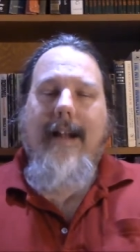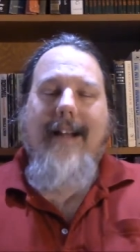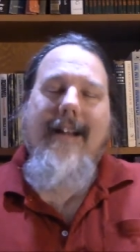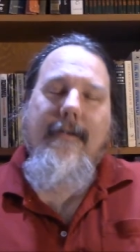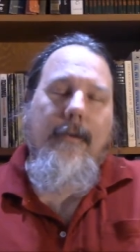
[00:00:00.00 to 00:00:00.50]
that I
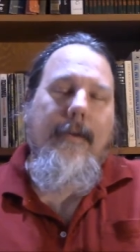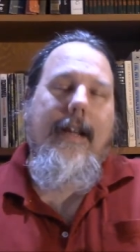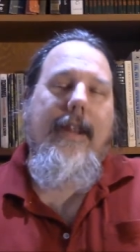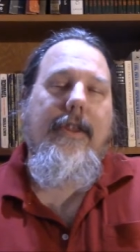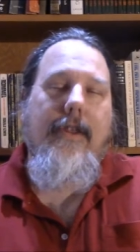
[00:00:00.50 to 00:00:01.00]
never
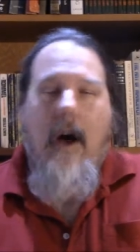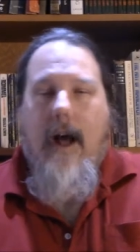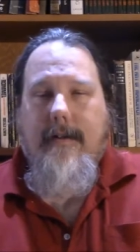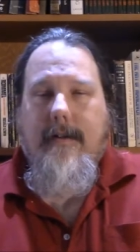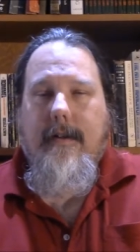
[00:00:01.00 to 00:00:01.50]
really
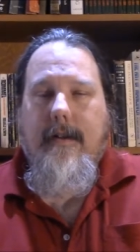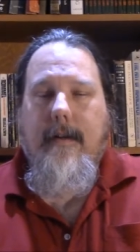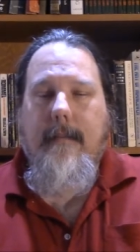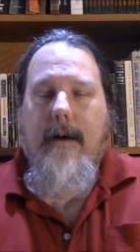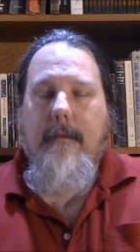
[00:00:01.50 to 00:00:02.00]
thought
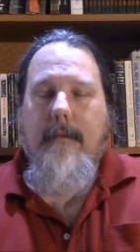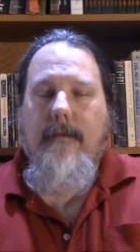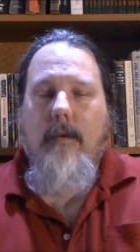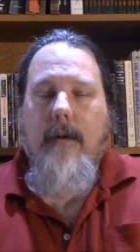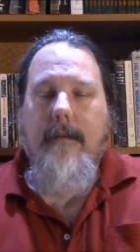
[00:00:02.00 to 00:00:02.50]
about
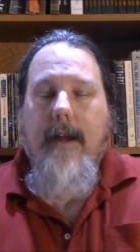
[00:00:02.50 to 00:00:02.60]
before,